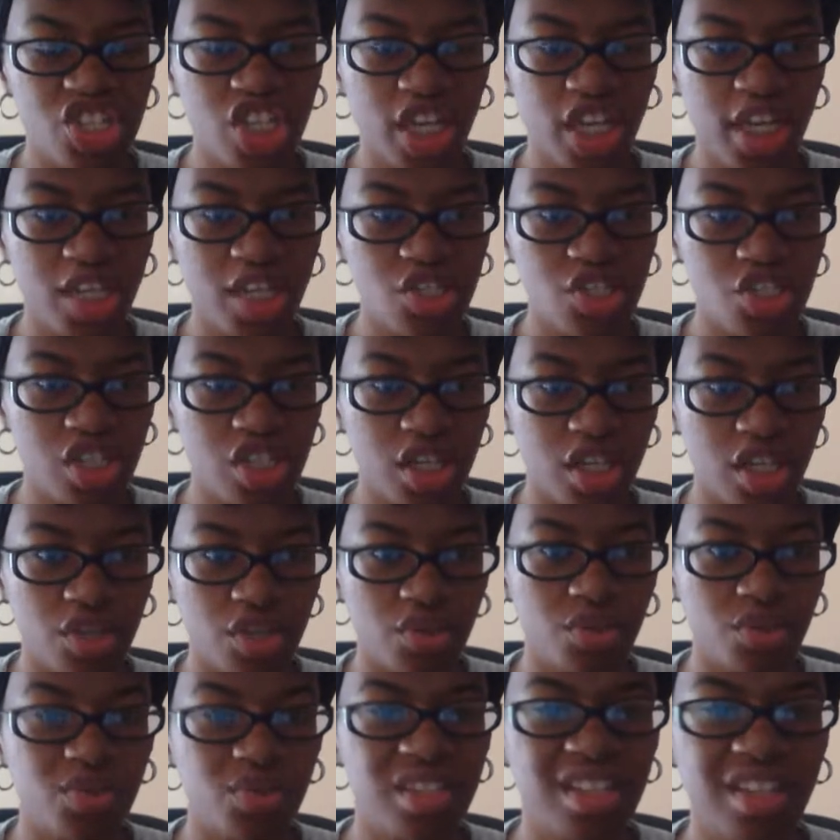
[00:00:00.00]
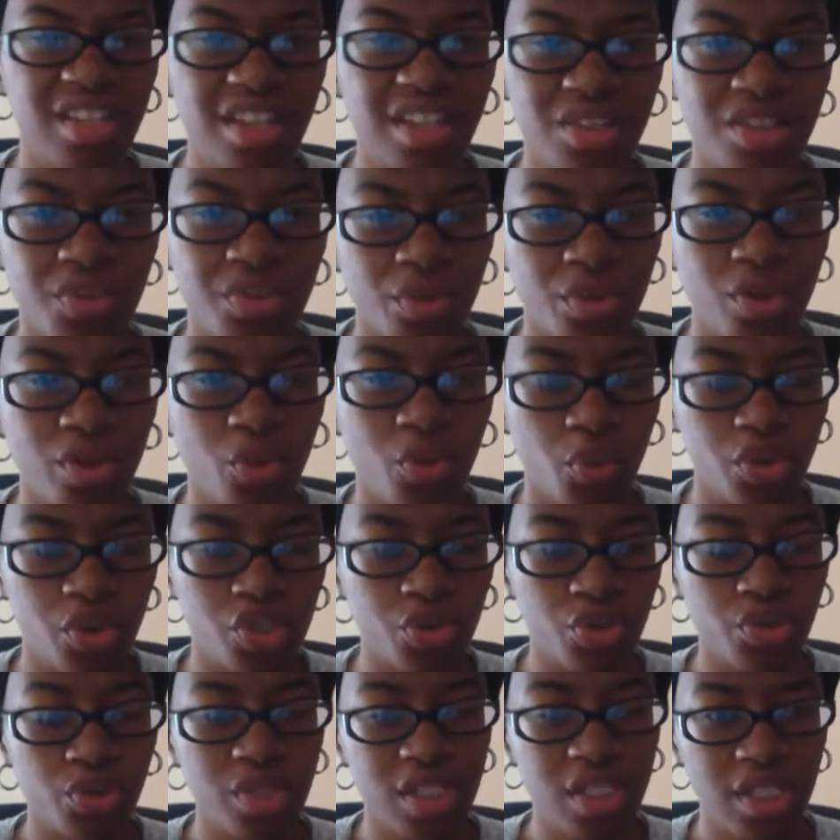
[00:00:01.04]
changing, and you don't see nothing wrong
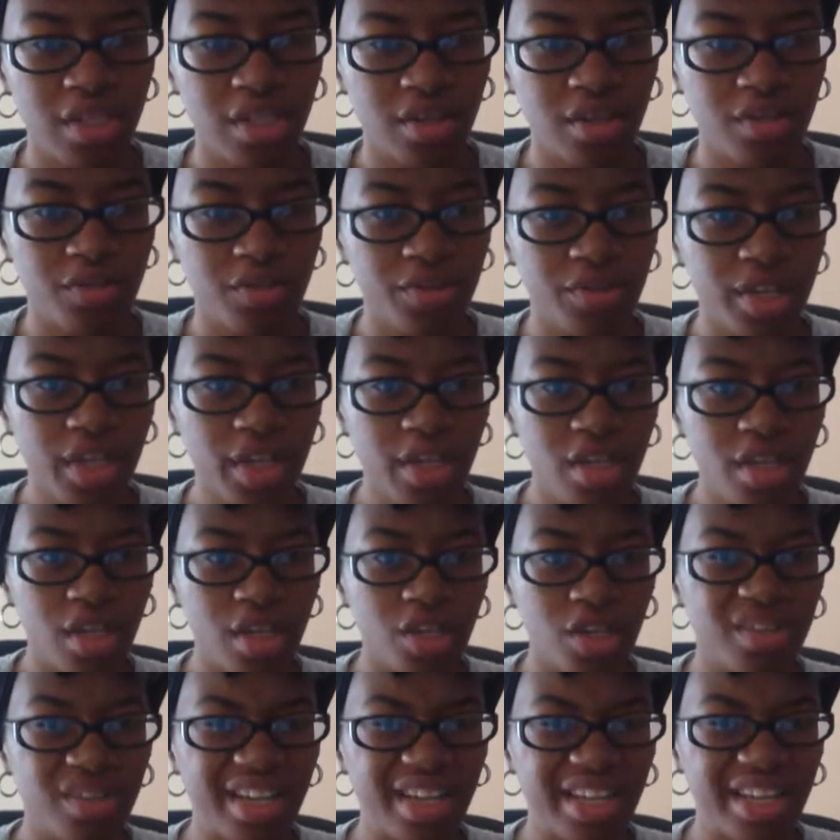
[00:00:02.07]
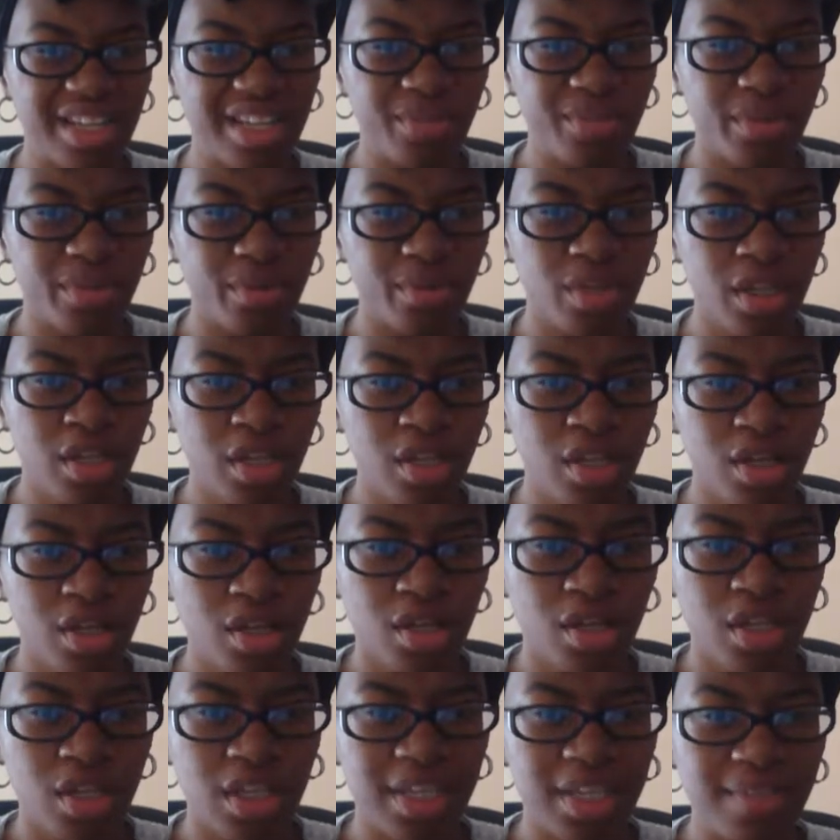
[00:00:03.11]
with yourself, and you're not even
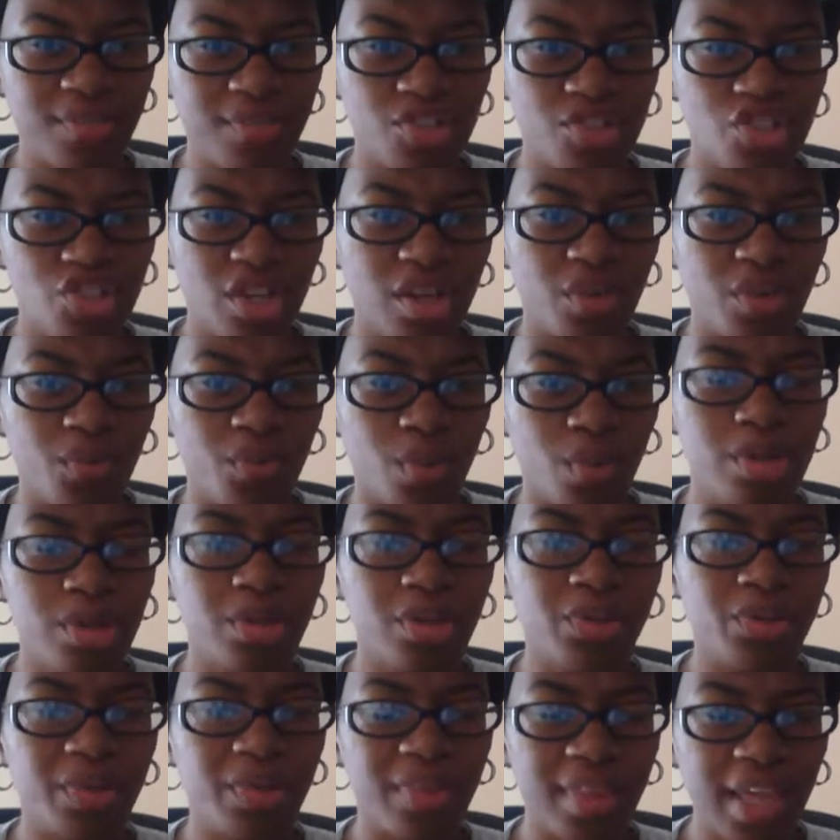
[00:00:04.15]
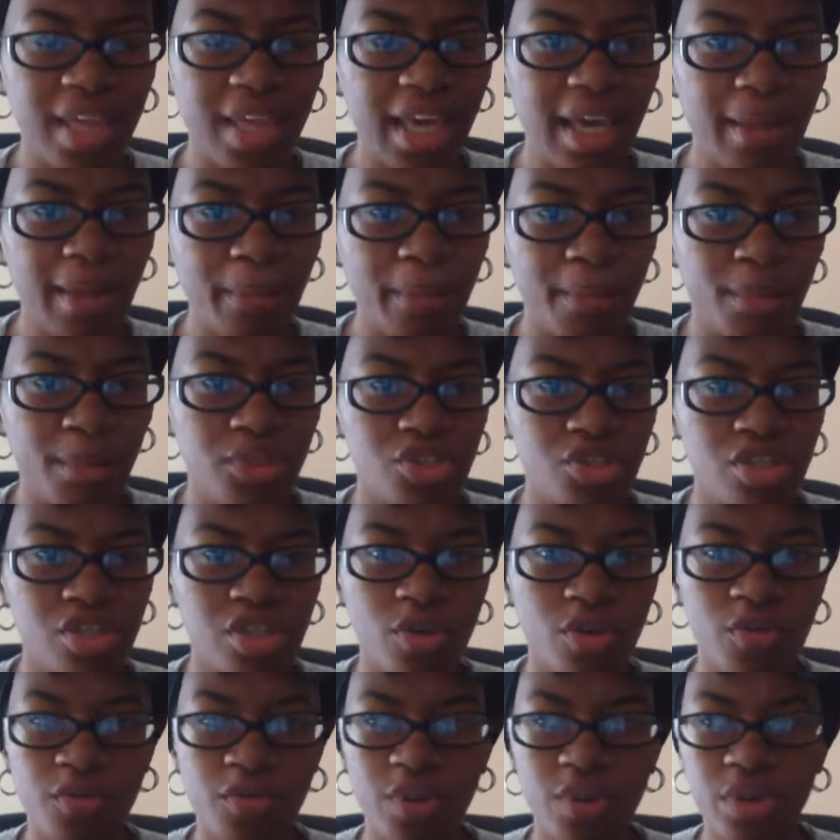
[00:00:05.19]
even trying to work on that, but you're
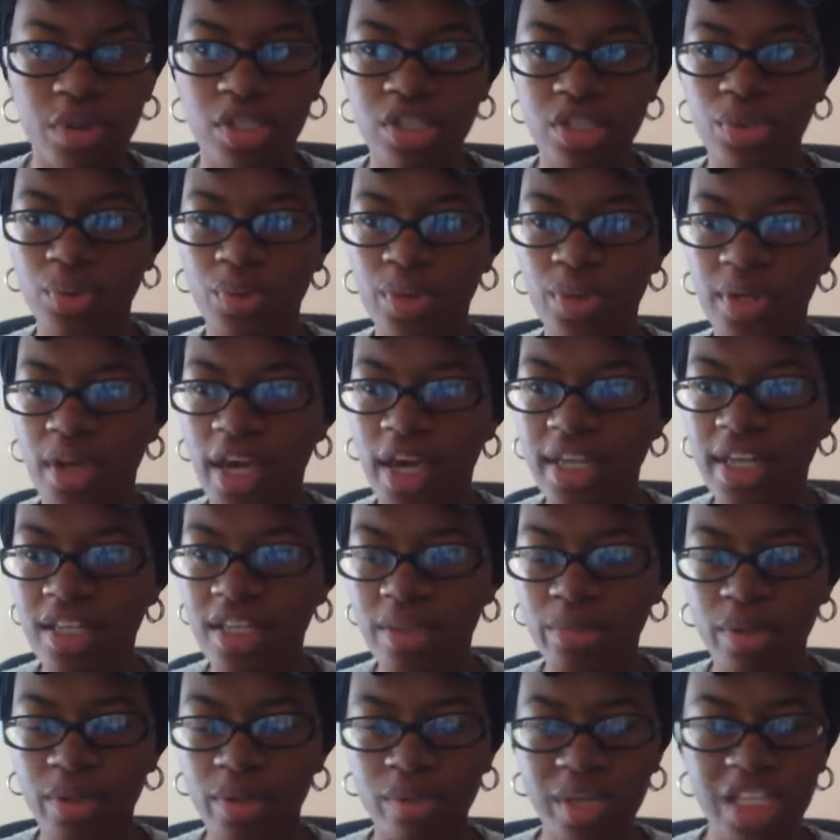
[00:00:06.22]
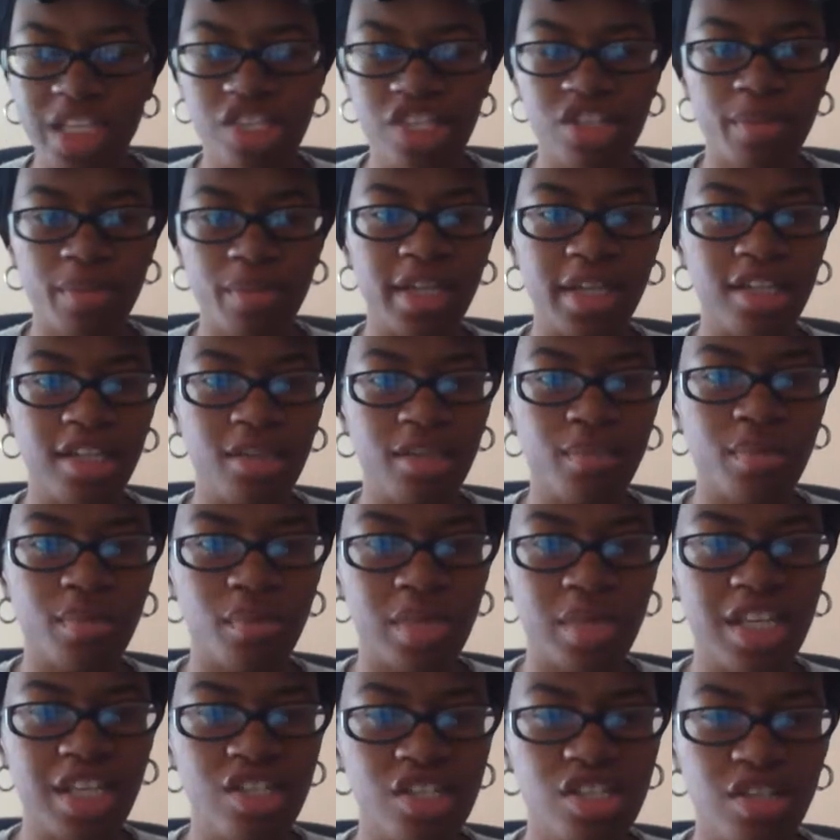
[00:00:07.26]
so focused on I need to be in a relationship, I need to be in
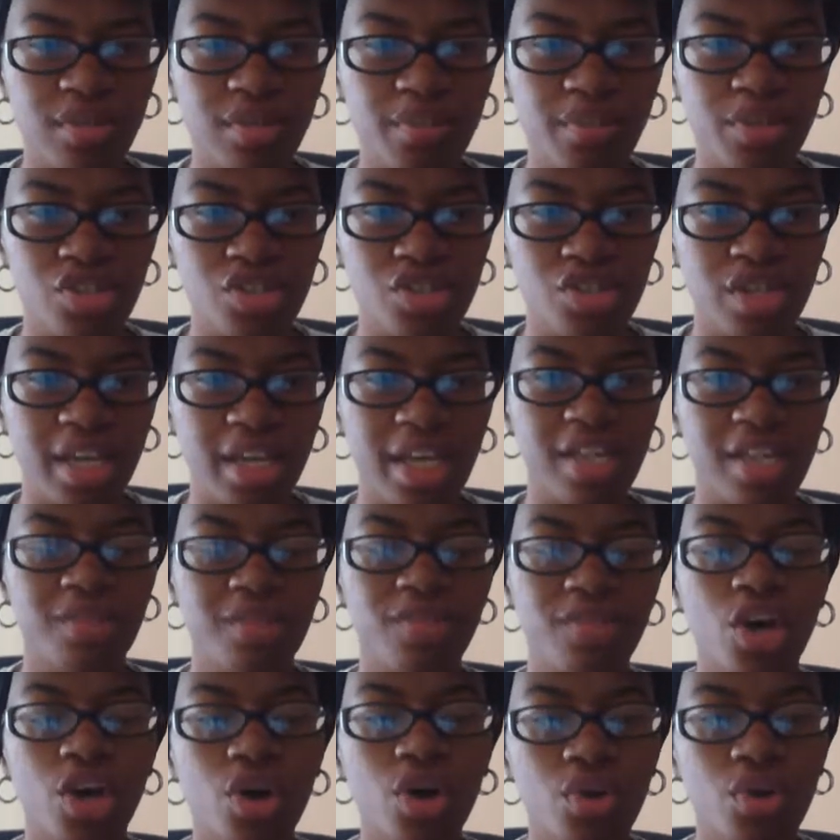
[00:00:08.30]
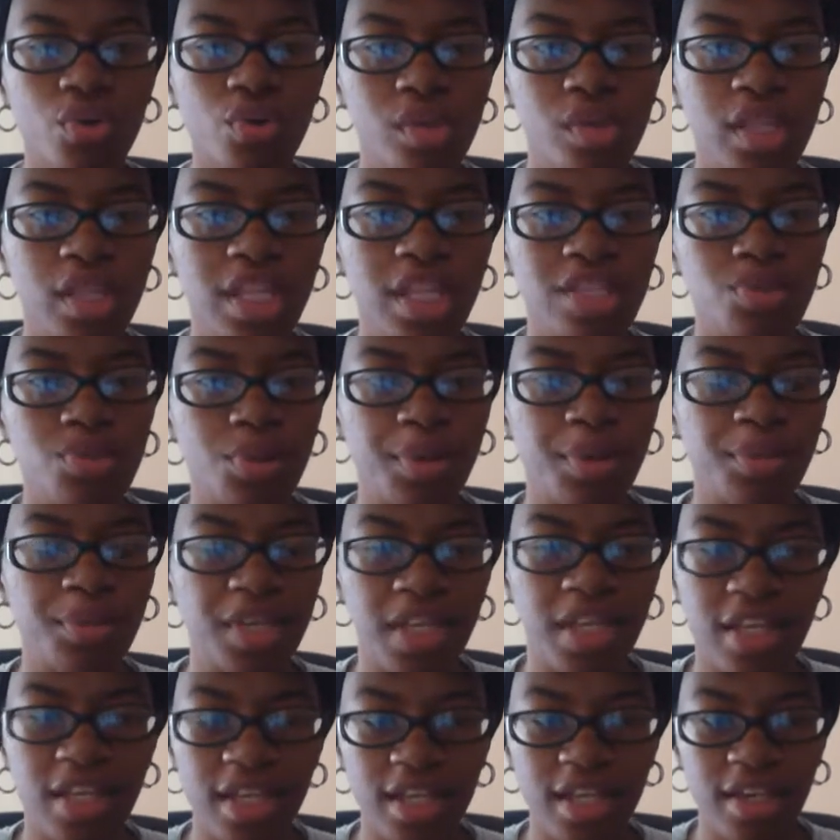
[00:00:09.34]
a relationship, but you're not even whole, and that's why I'm
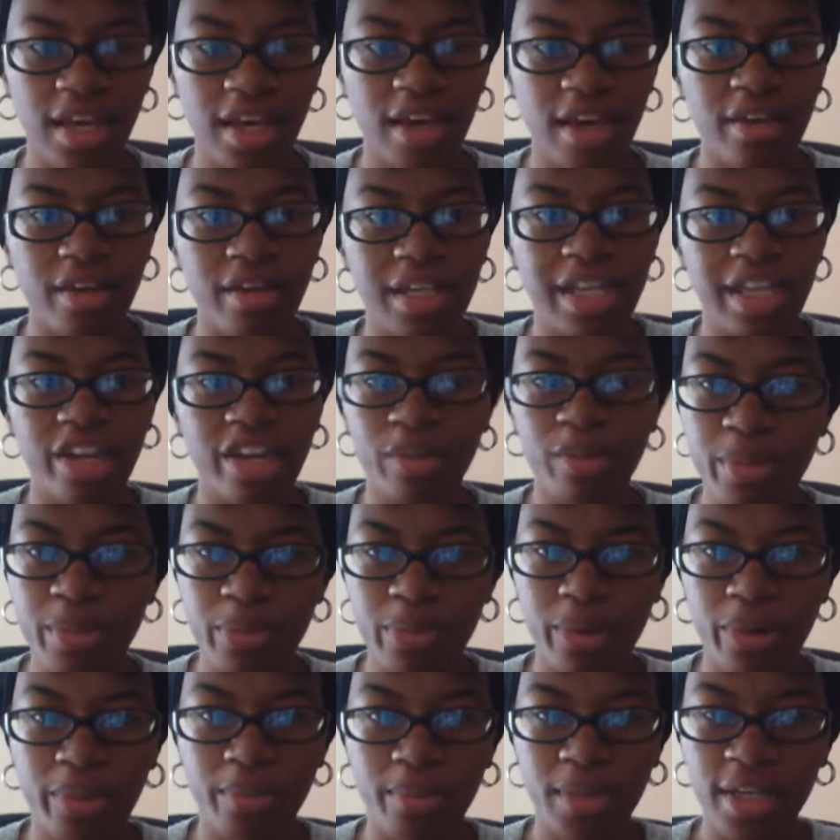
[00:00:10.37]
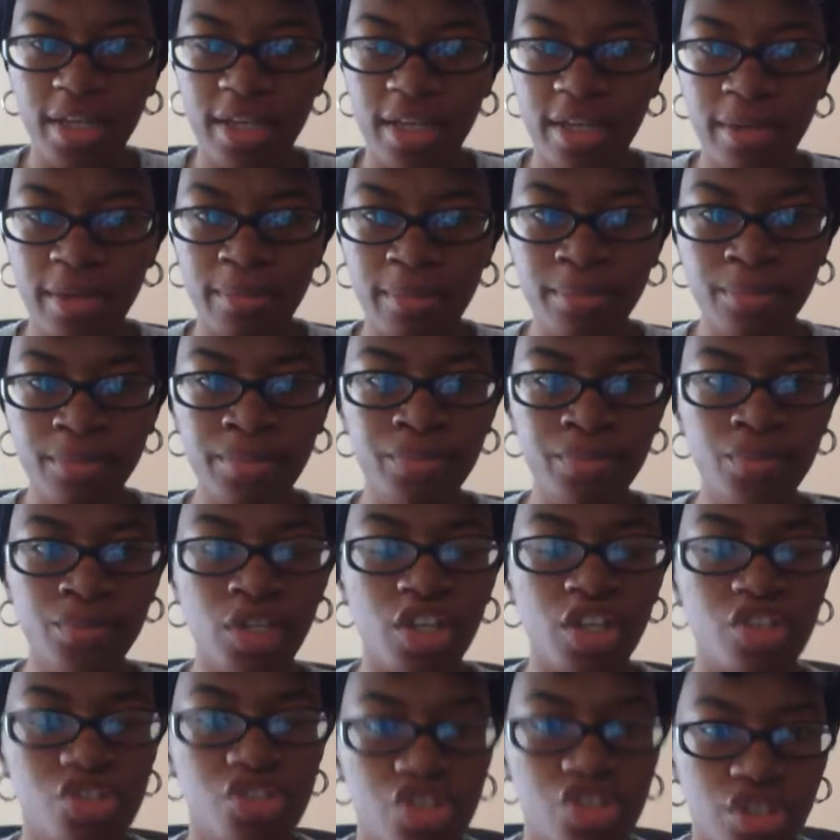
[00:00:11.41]
getting out of a lot of people I'm meeting
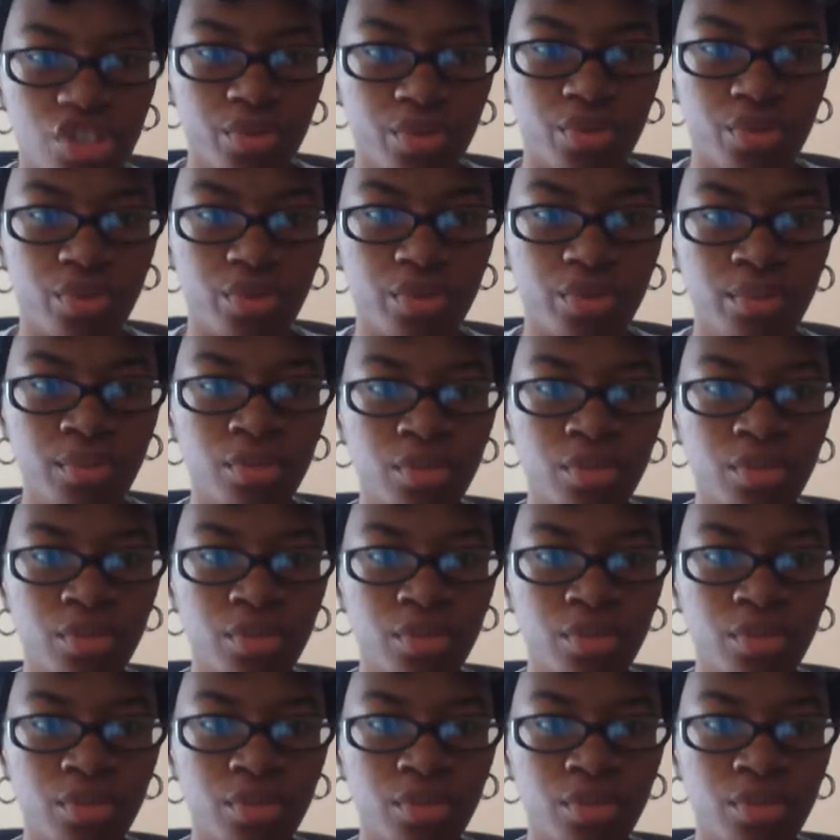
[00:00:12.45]
in general,